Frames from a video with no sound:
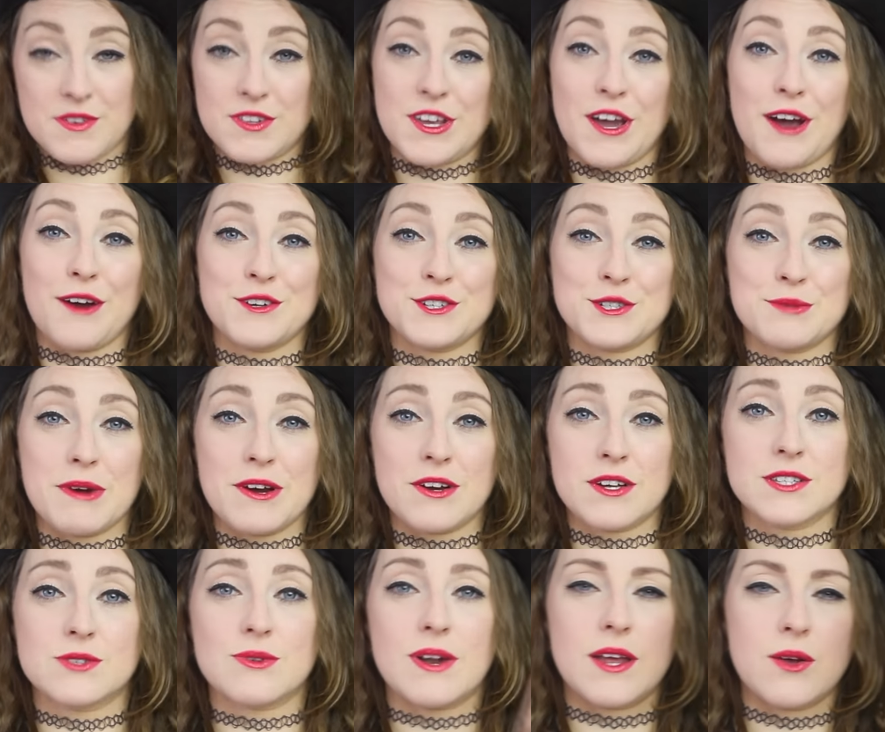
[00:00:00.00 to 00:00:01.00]
The Irish
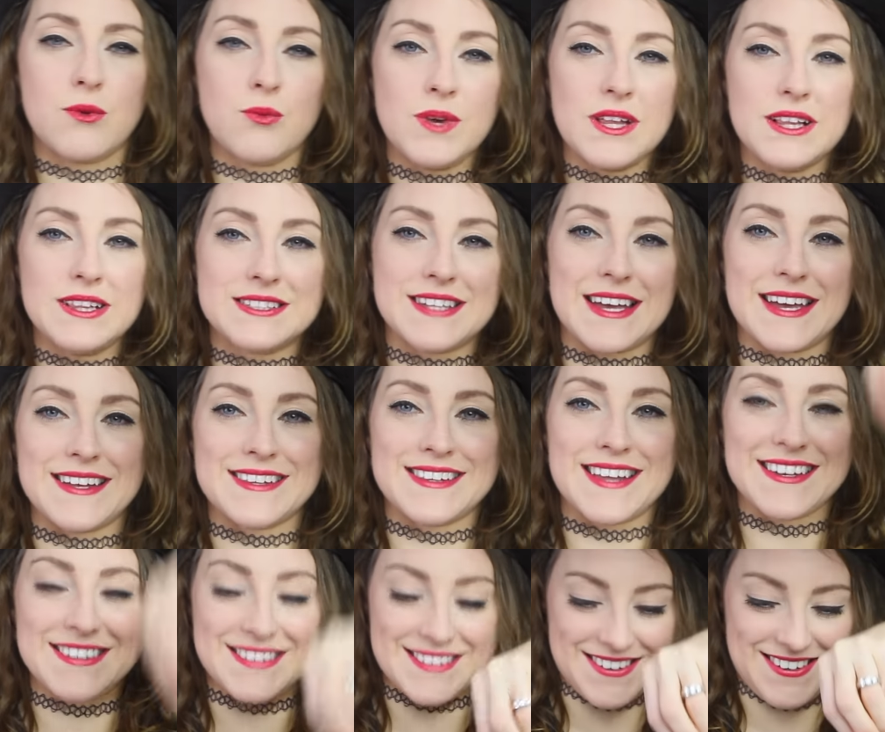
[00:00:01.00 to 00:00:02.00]
Americans were like, we'll take
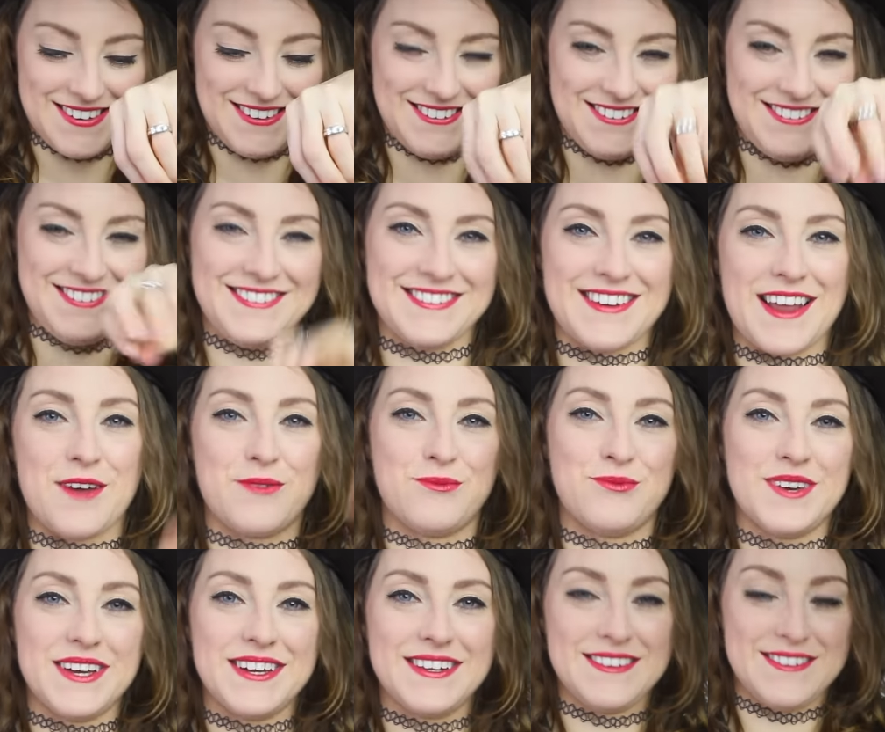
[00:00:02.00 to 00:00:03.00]
that and
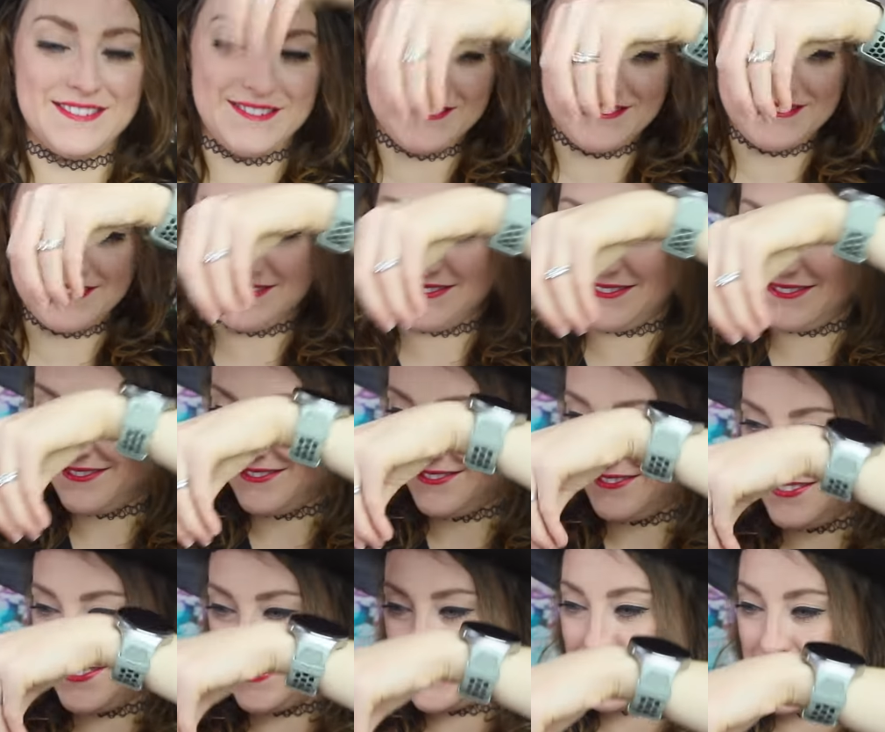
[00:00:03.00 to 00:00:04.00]
we'll
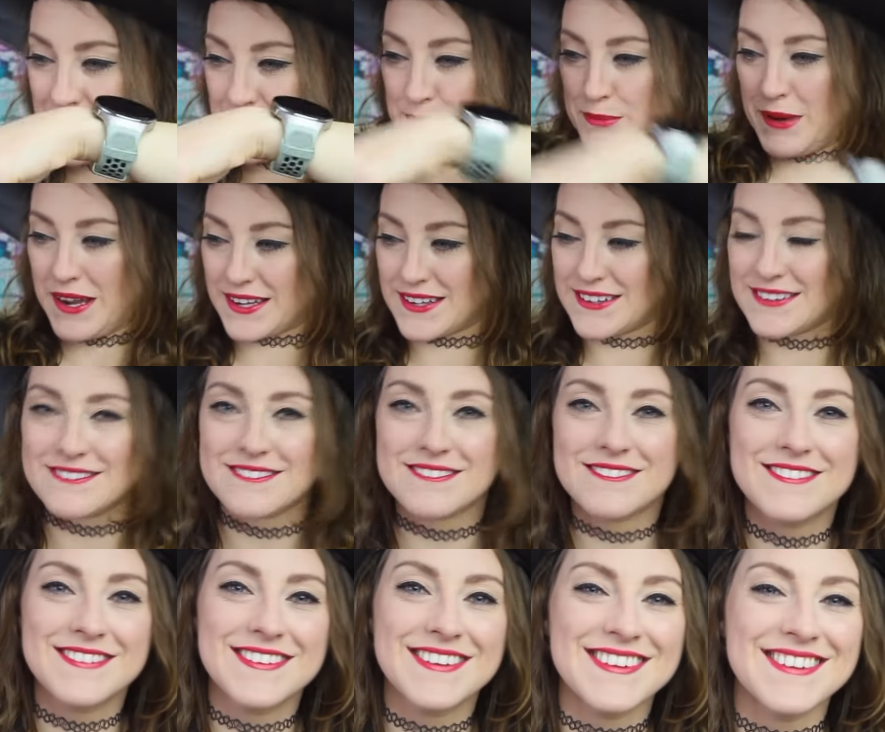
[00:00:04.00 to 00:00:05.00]
send it back
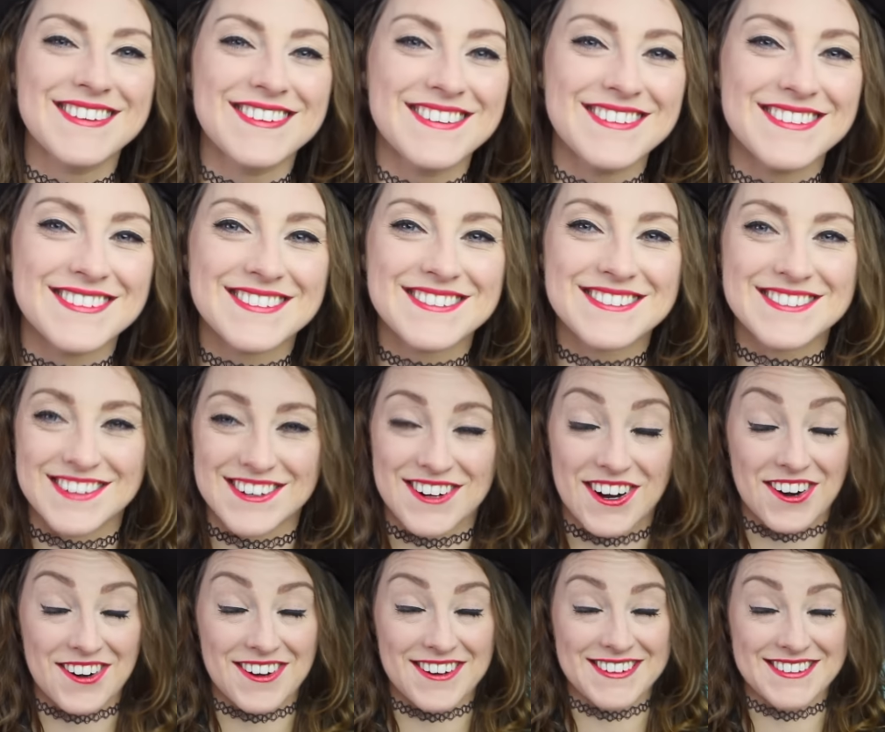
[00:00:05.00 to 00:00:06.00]
to
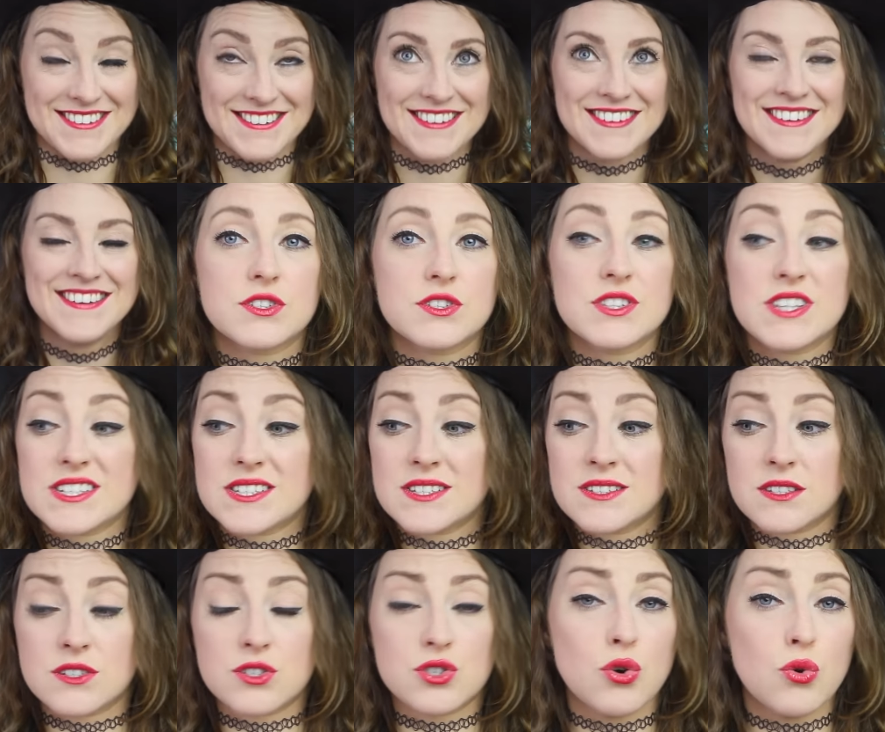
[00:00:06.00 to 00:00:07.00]
Ireland. So this
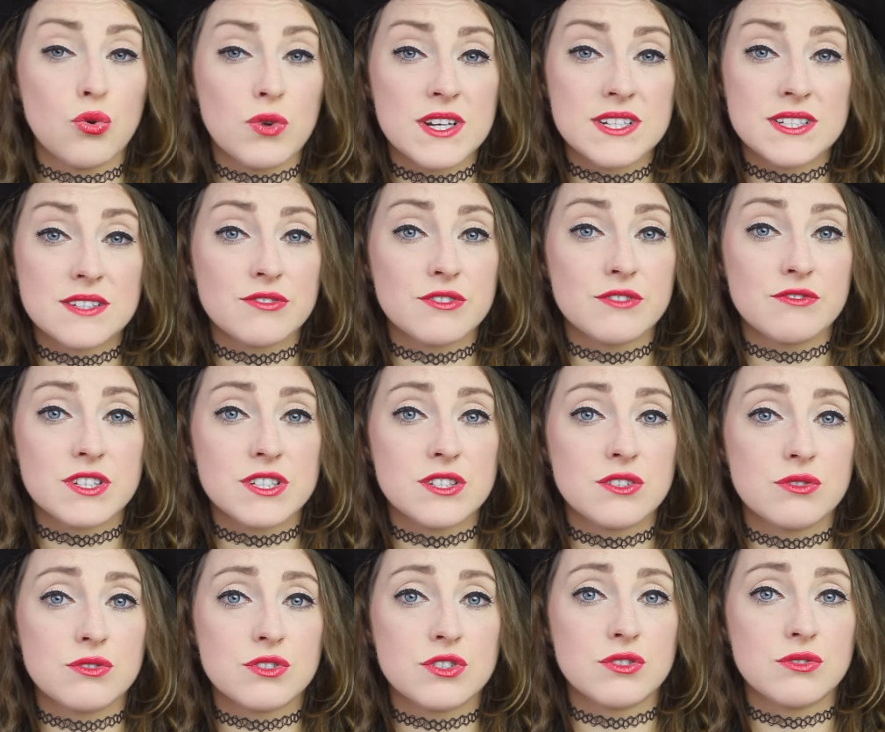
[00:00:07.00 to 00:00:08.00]
is a totally different
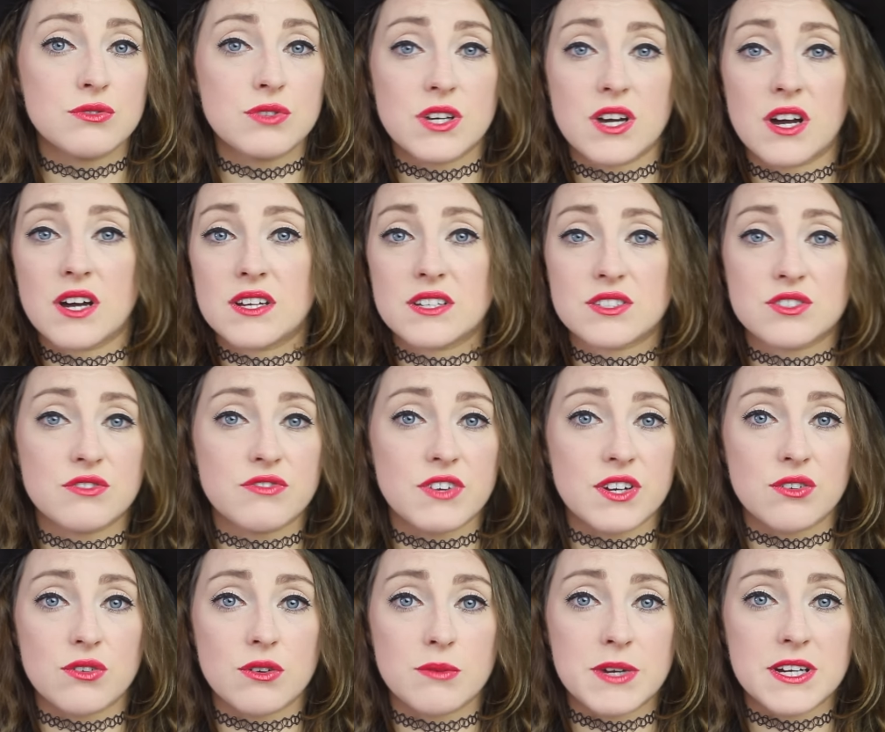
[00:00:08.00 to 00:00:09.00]
video to the kind of stuff
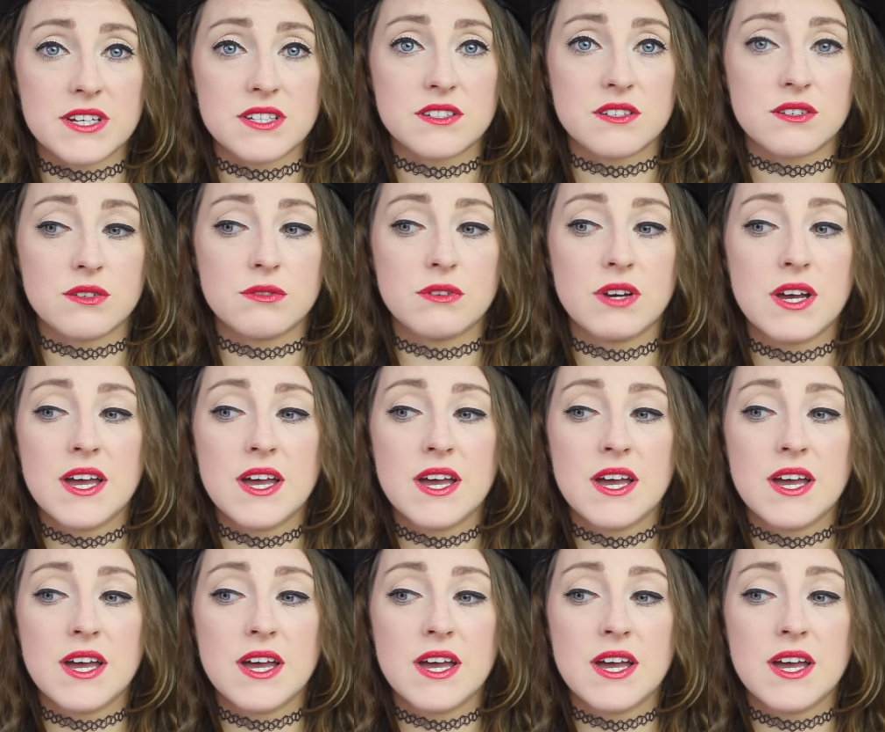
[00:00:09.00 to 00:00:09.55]
I normally do.